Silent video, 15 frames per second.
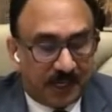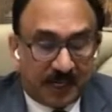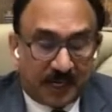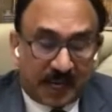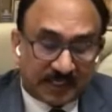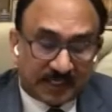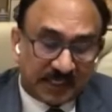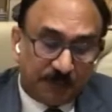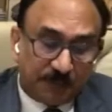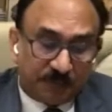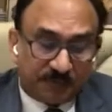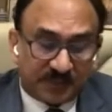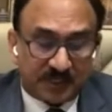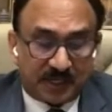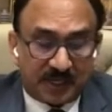And lastly,
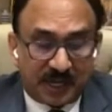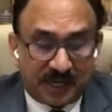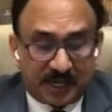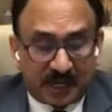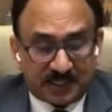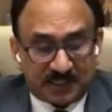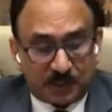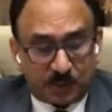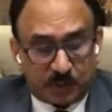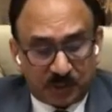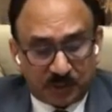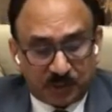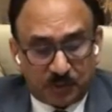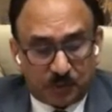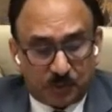Professor Naik asked the
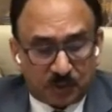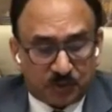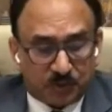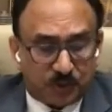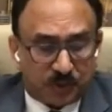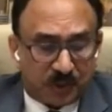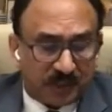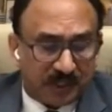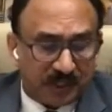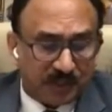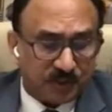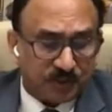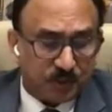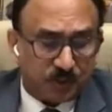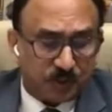question, what should the
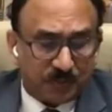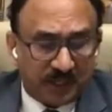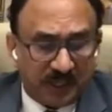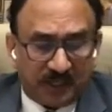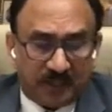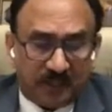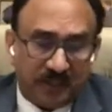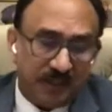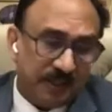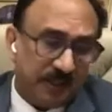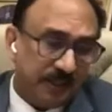leader's role be?